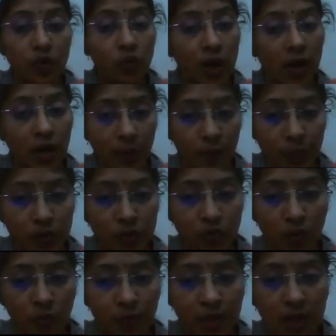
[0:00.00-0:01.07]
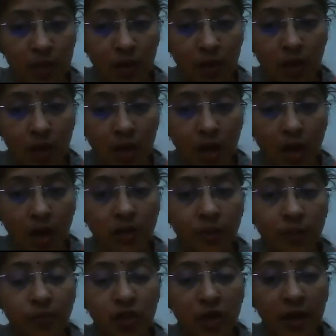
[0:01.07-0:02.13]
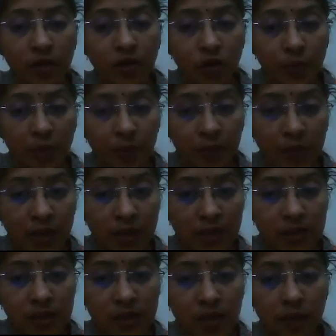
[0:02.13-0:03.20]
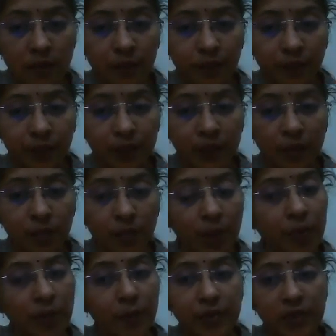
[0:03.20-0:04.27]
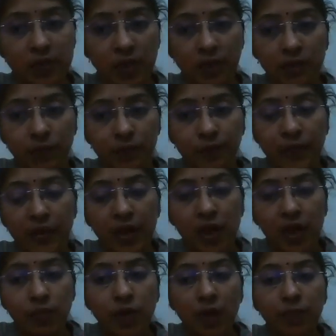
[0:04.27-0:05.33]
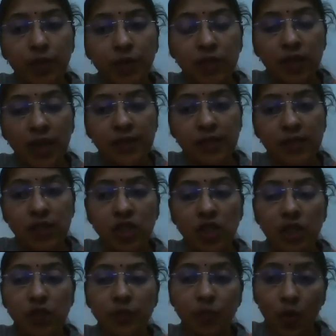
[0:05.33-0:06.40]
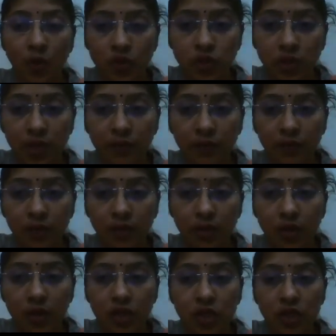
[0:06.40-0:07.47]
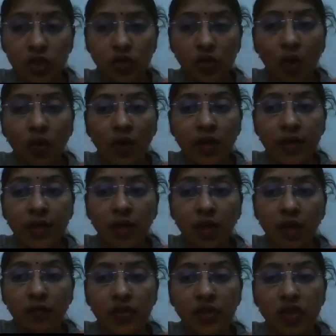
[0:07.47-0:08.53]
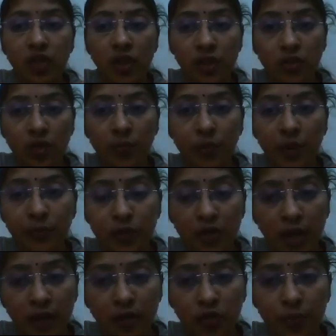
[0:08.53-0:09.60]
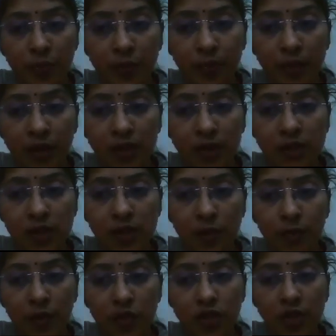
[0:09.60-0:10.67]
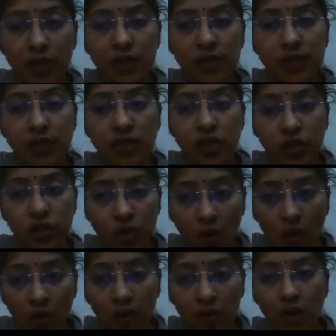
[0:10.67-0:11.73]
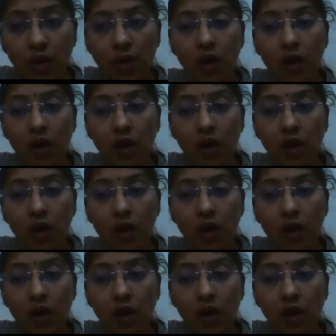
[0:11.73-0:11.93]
do a laparoscopy on ruptured ectopic pregnancy will be present. If the beta SCG is positive, strong clinical features of ruptured ectopic pregnancy, patient is in shock